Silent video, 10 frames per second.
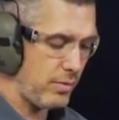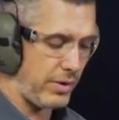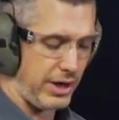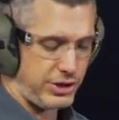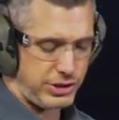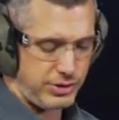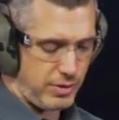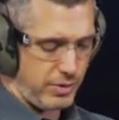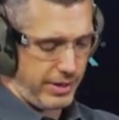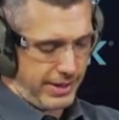when I
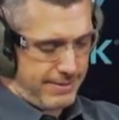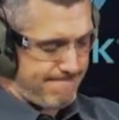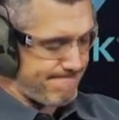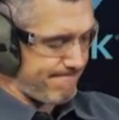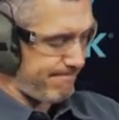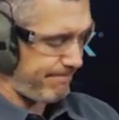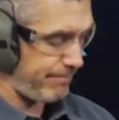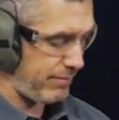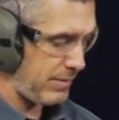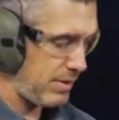shoot it
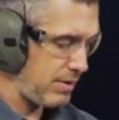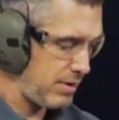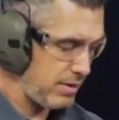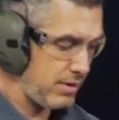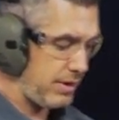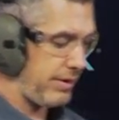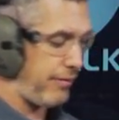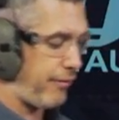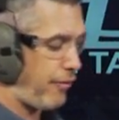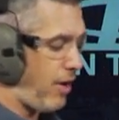in the
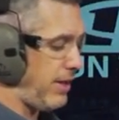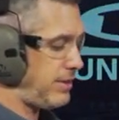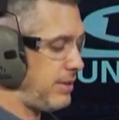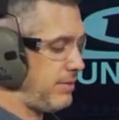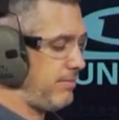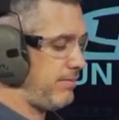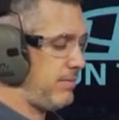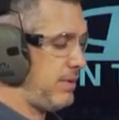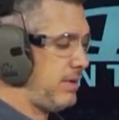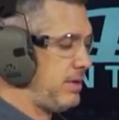front,
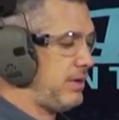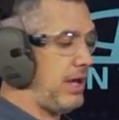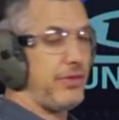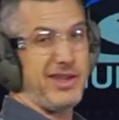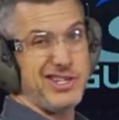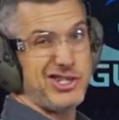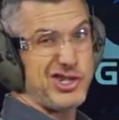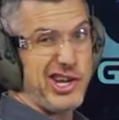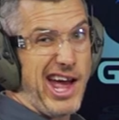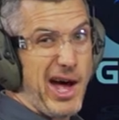nothing
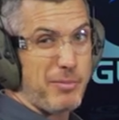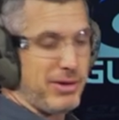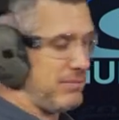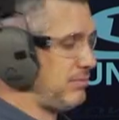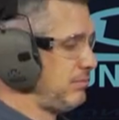should happen.